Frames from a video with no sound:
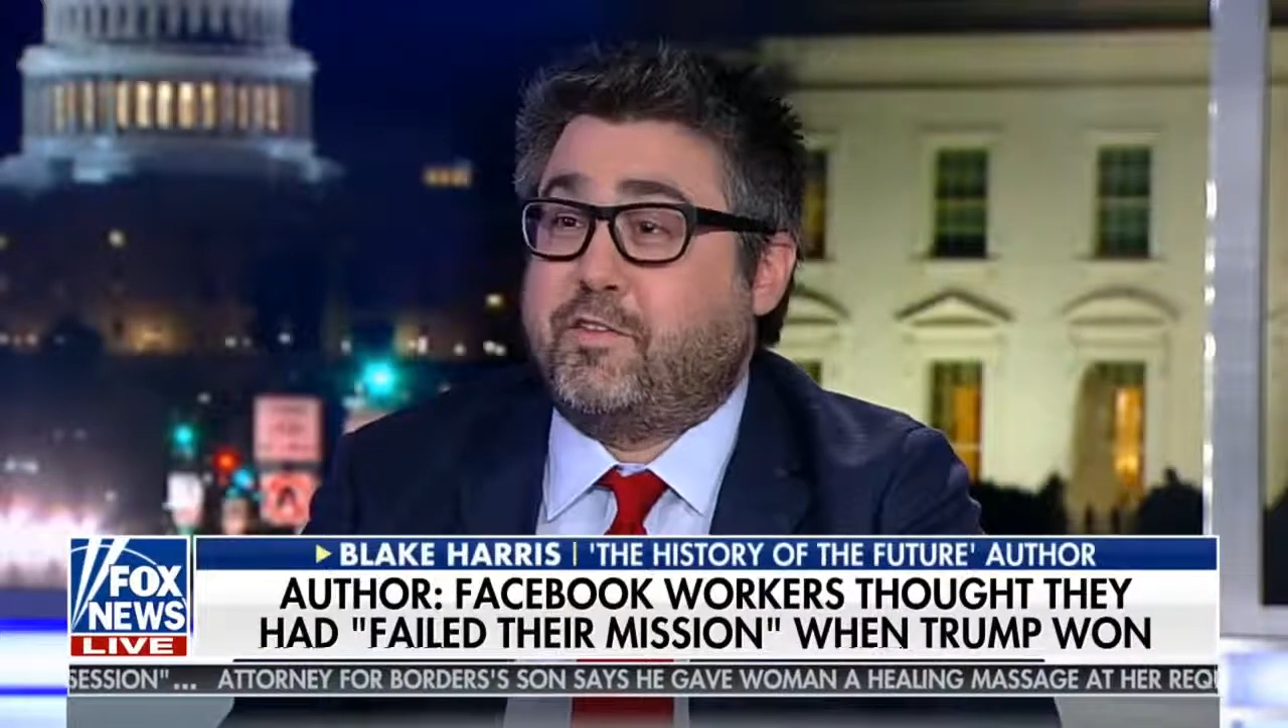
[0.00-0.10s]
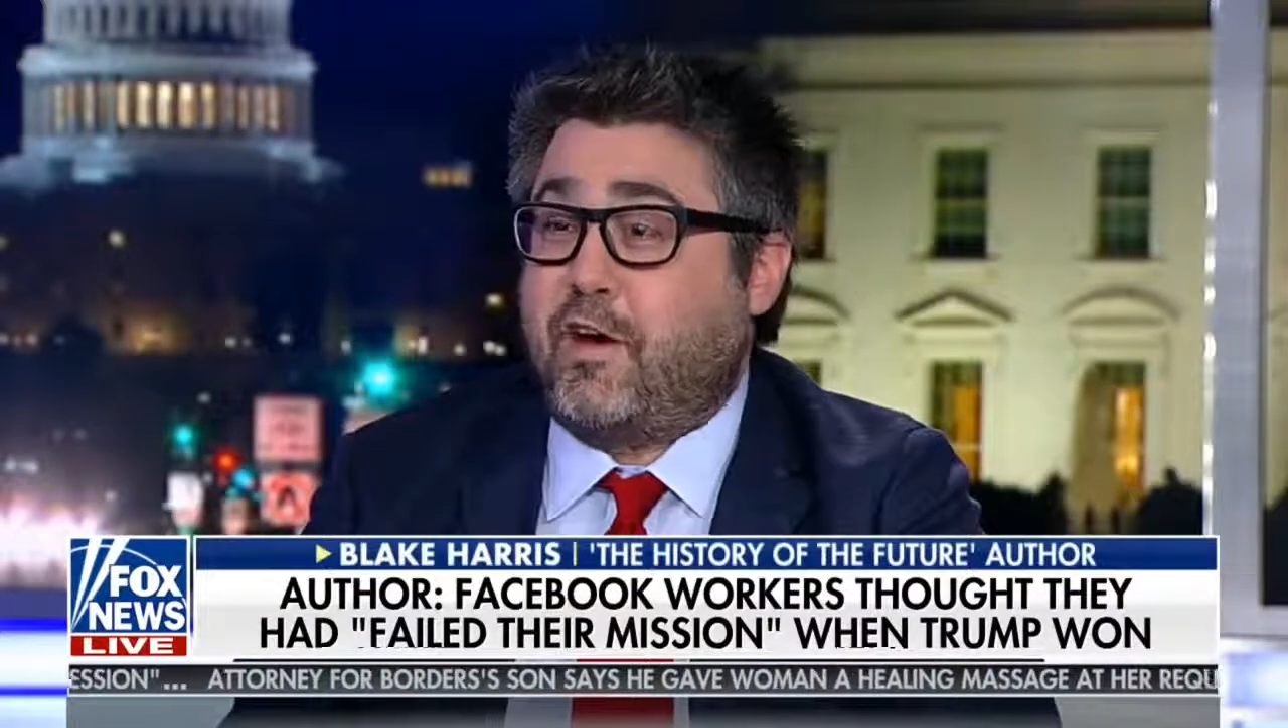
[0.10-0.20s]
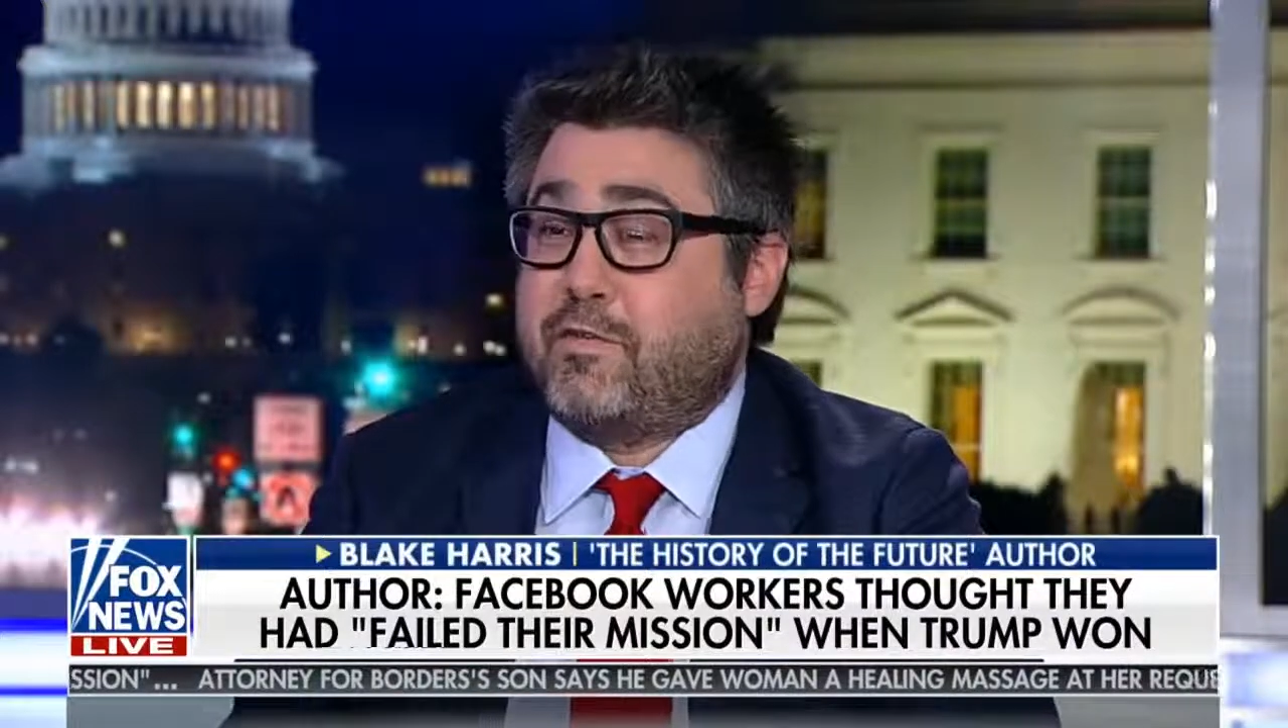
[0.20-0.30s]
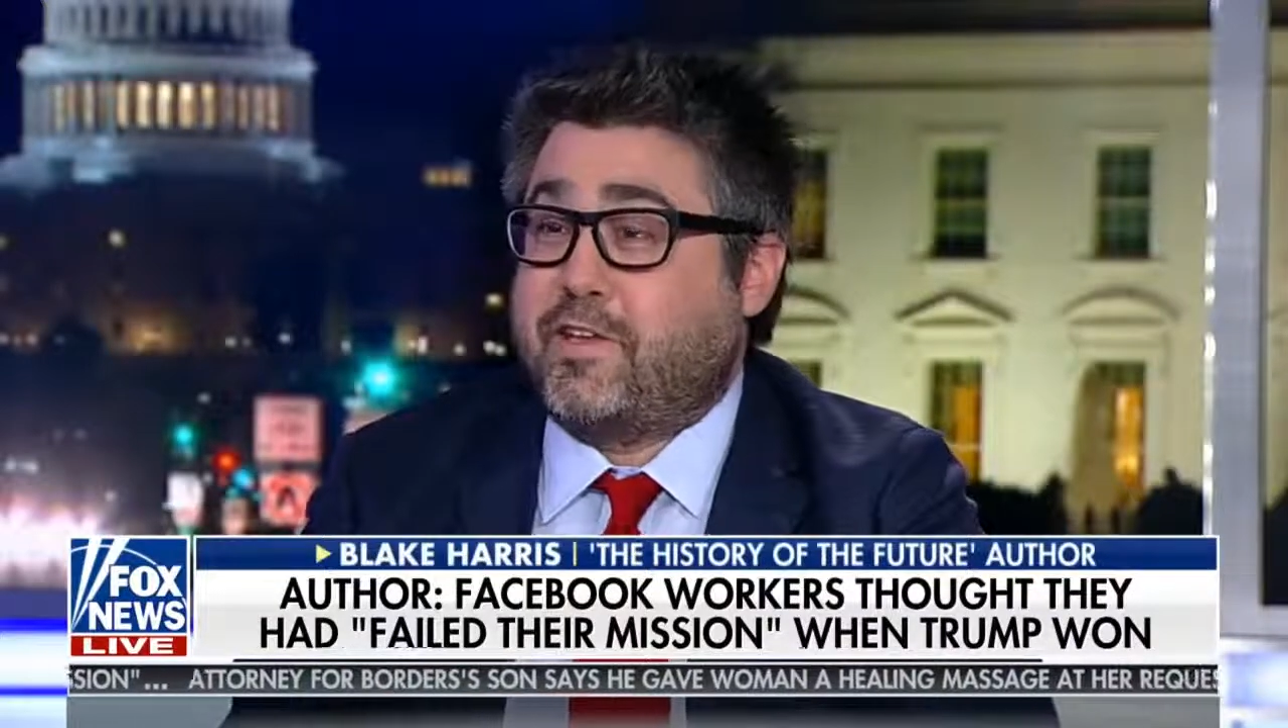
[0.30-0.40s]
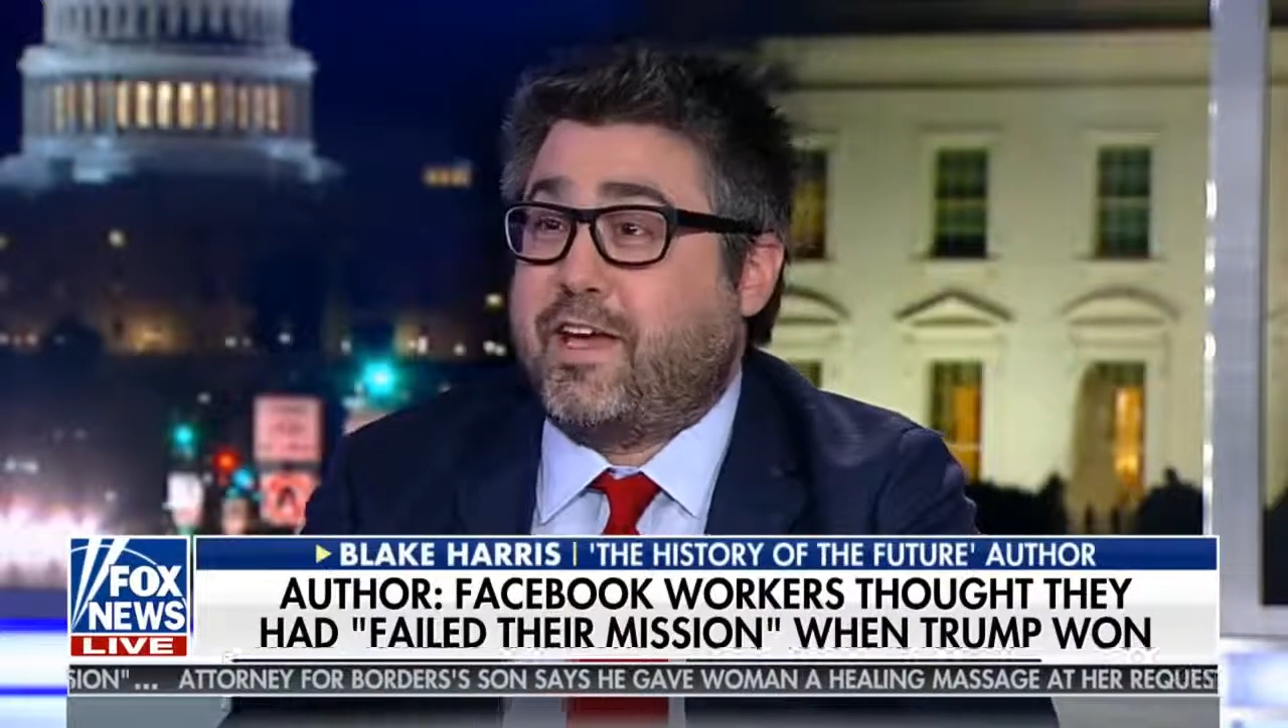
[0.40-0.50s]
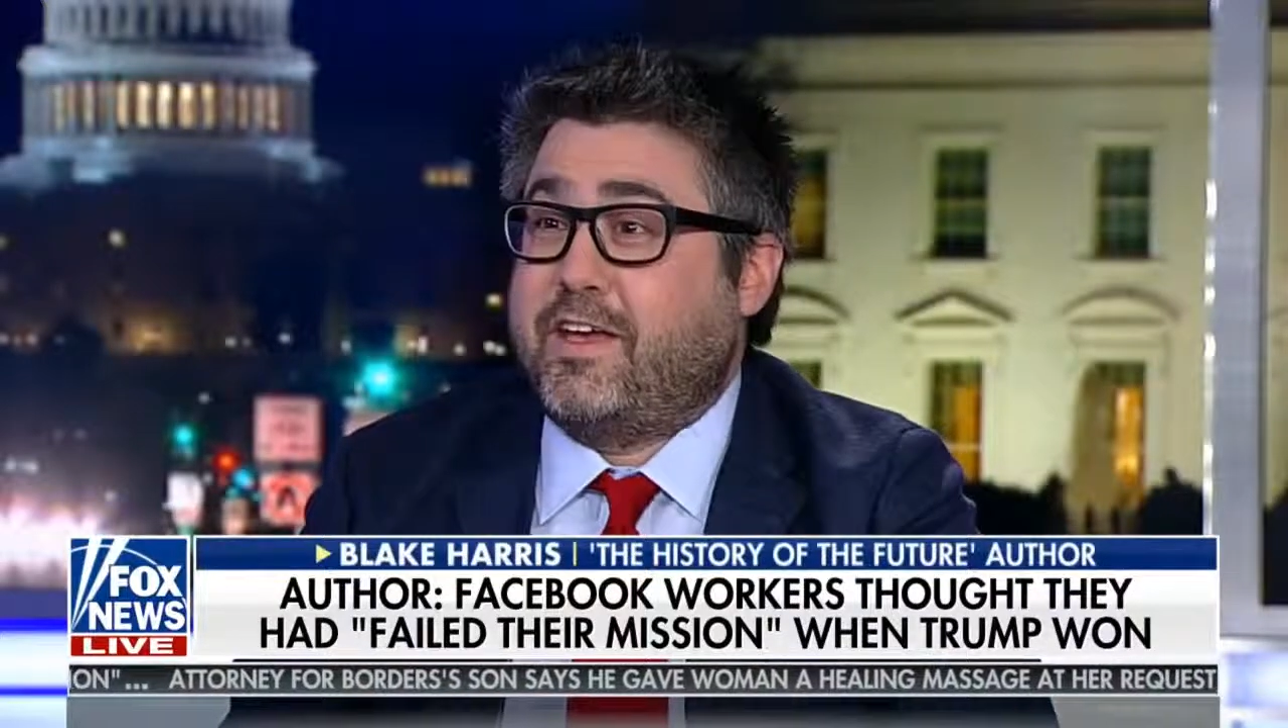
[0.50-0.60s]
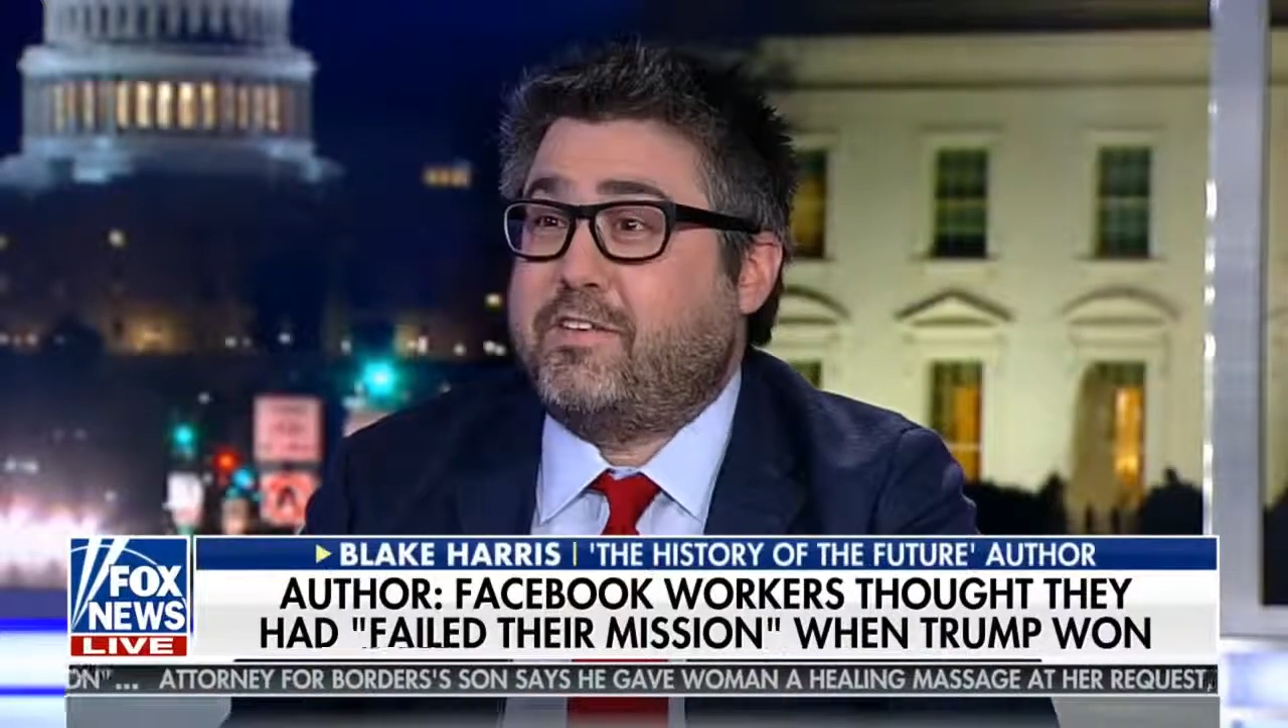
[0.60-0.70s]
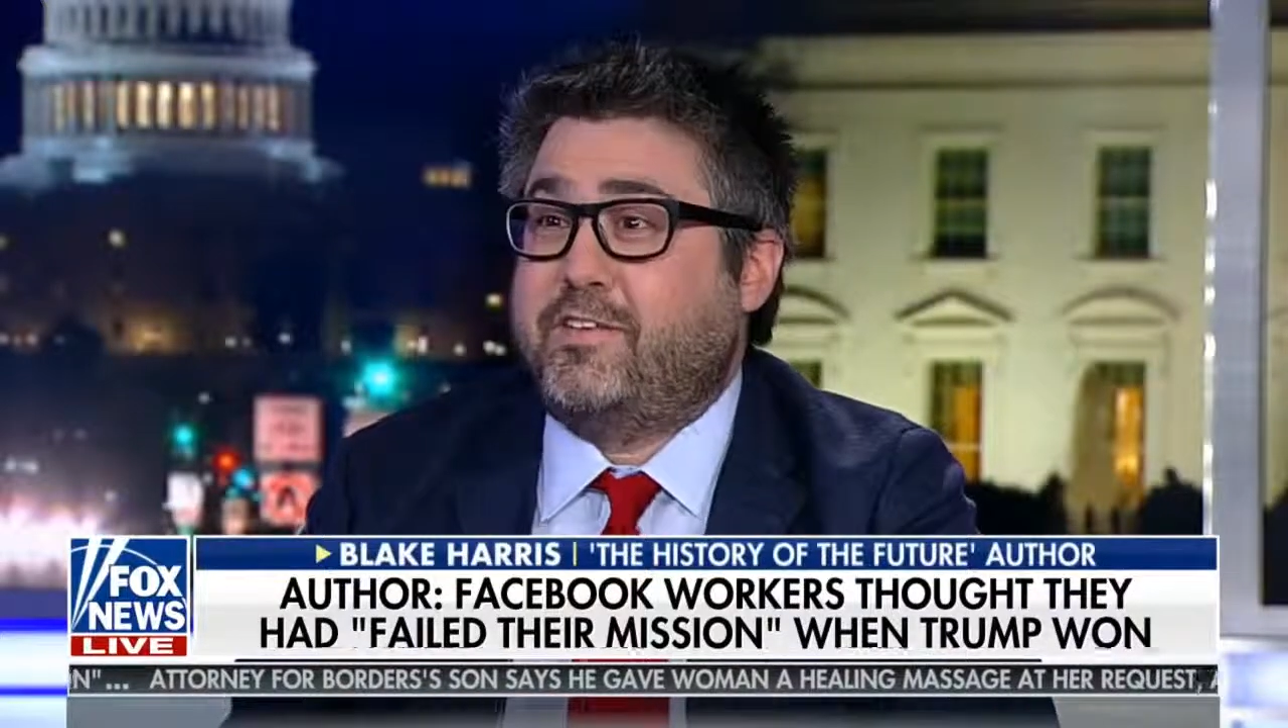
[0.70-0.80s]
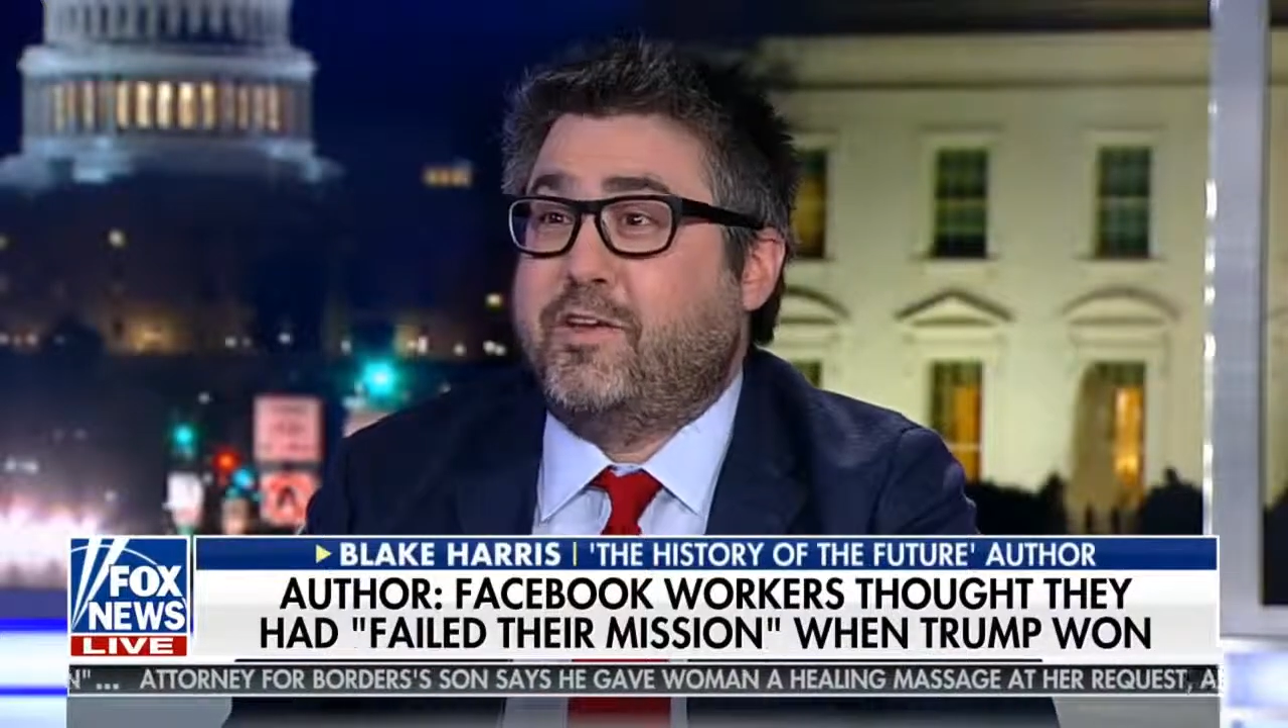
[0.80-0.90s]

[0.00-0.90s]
is often the case,